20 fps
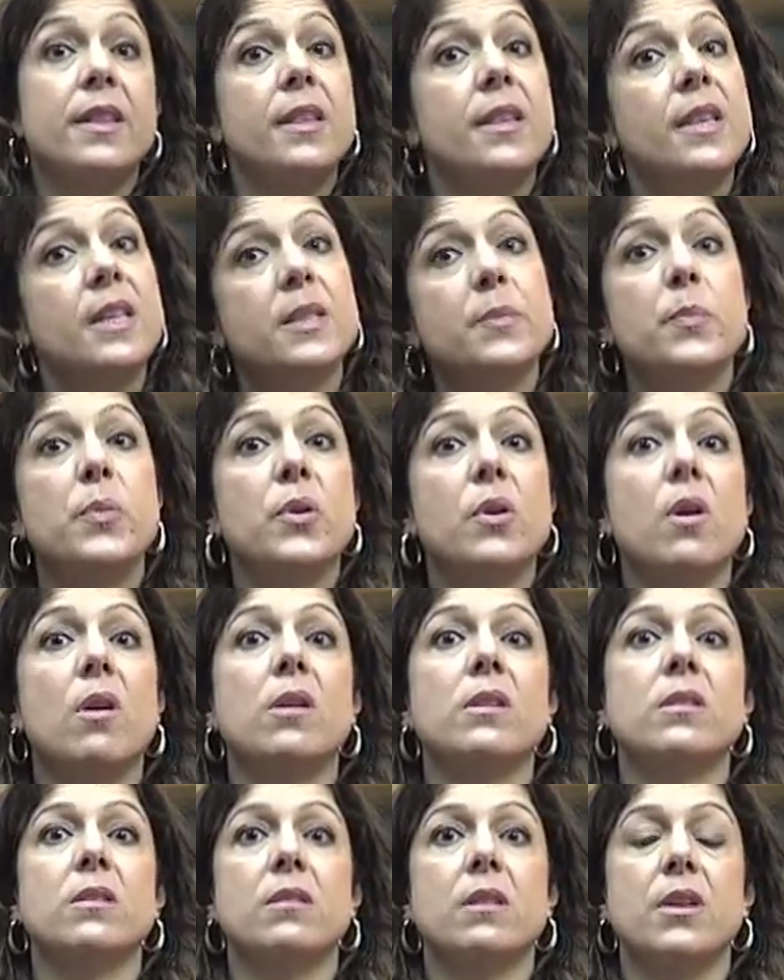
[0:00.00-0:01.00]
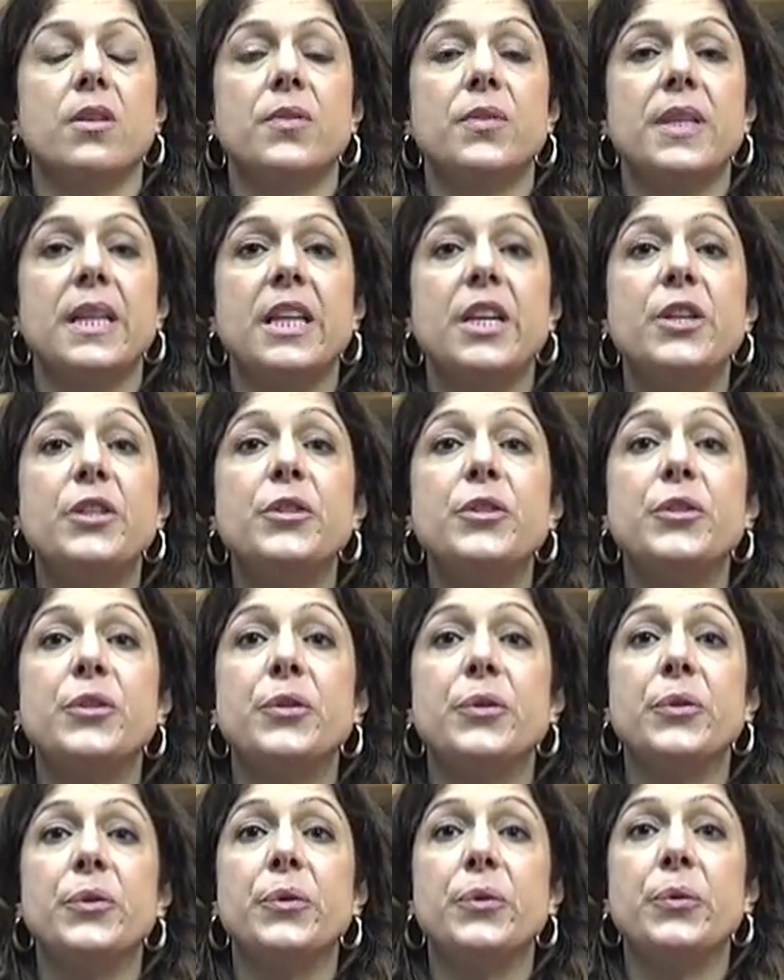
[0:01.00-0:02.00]
This book also goes
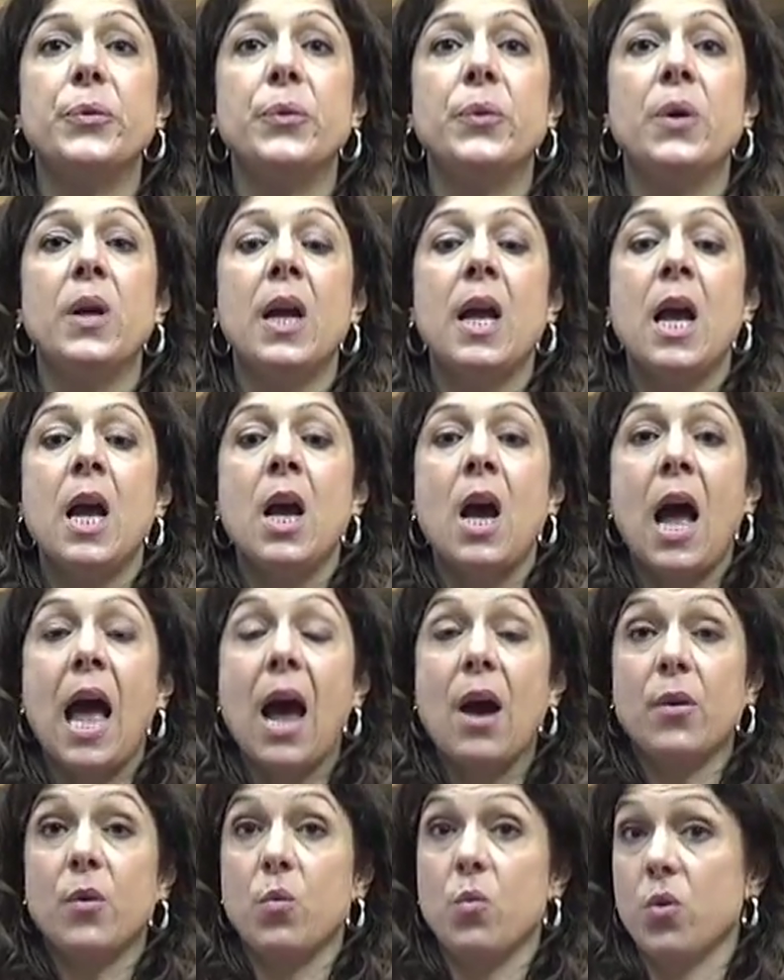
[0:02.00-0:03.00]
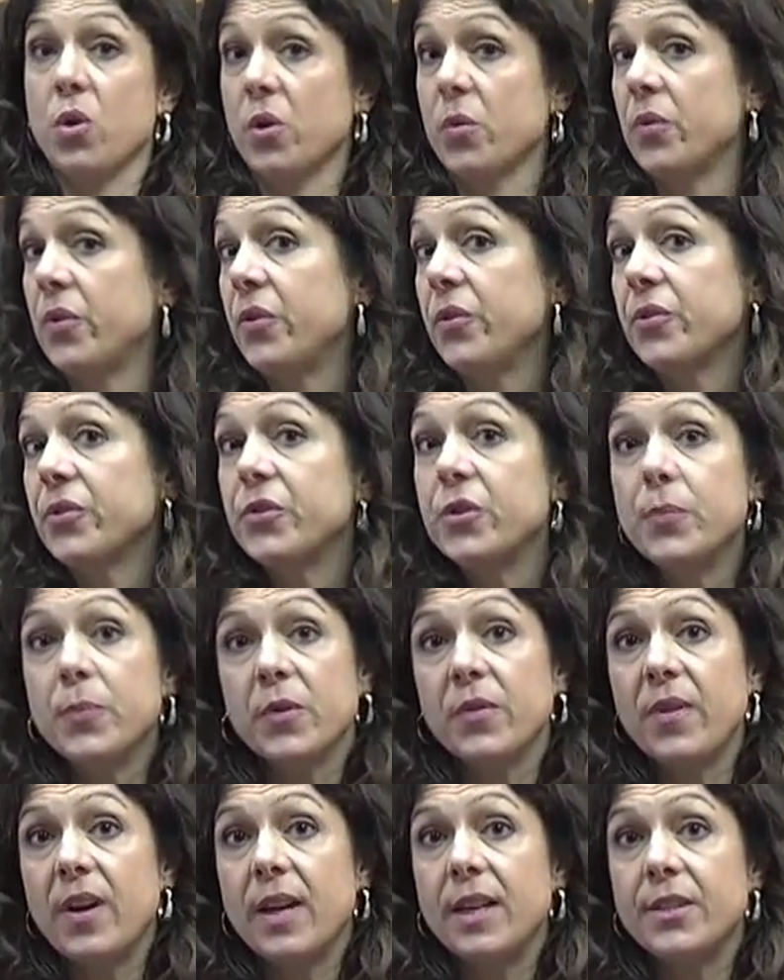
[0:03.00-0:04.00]
into how to work with your
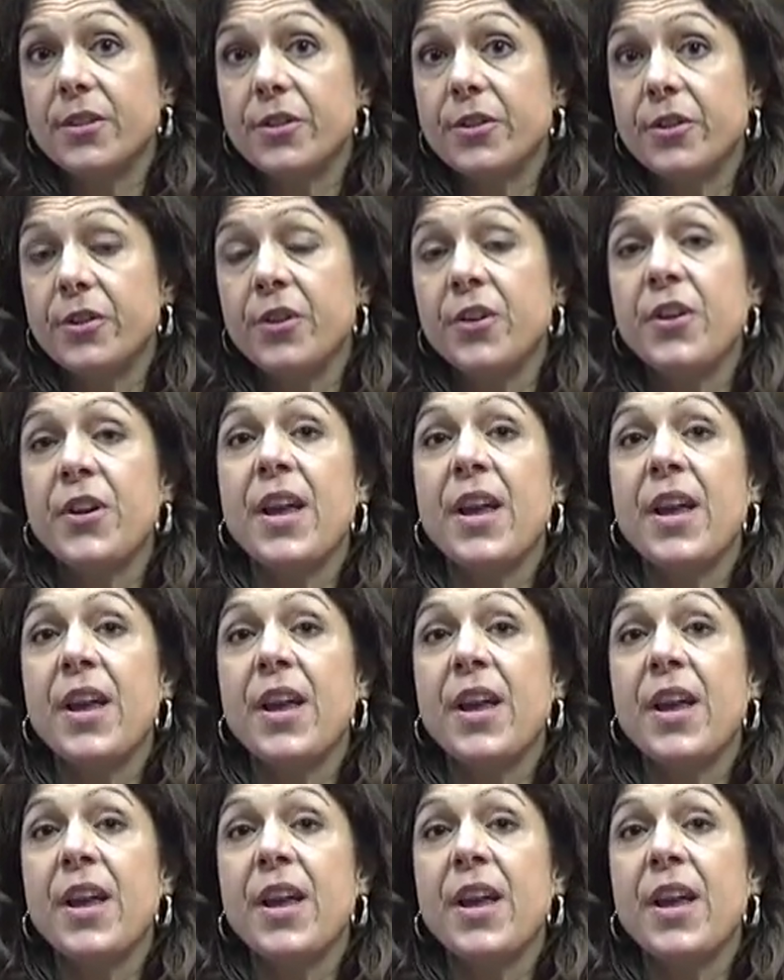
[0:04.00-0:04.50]
supervisor,